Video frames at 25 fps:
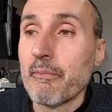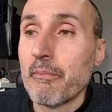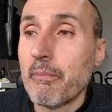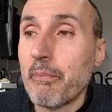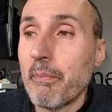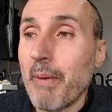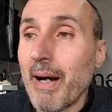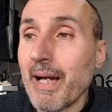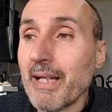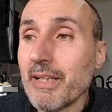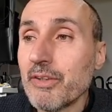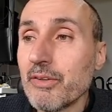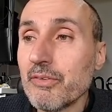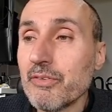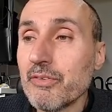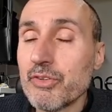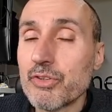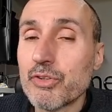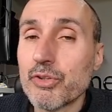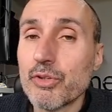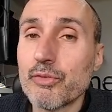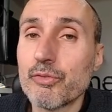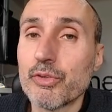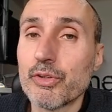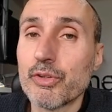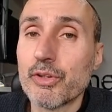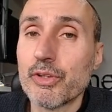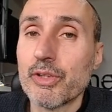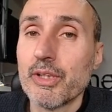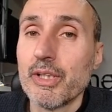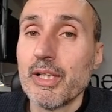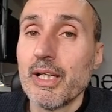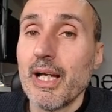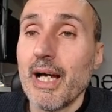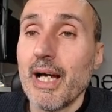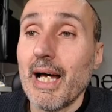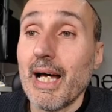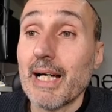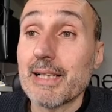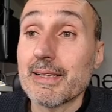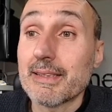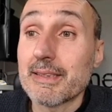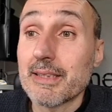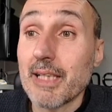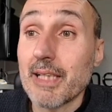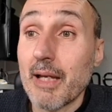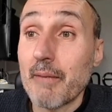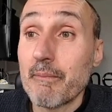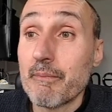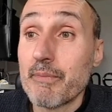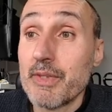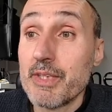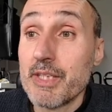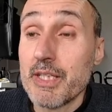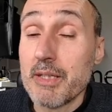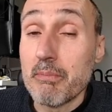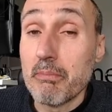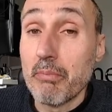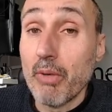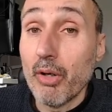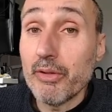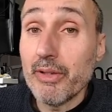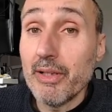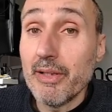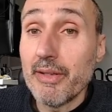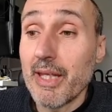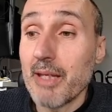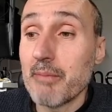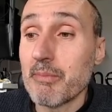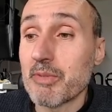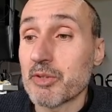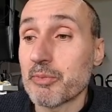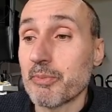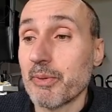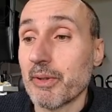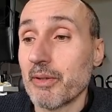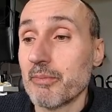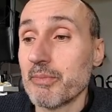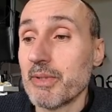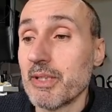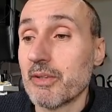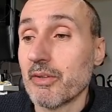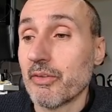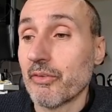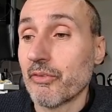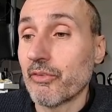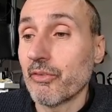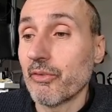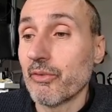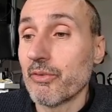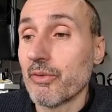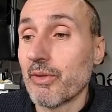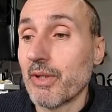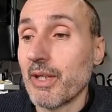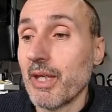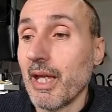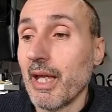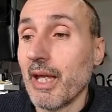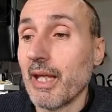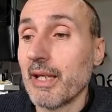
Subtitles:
Python server accept the model name as parameter, so you can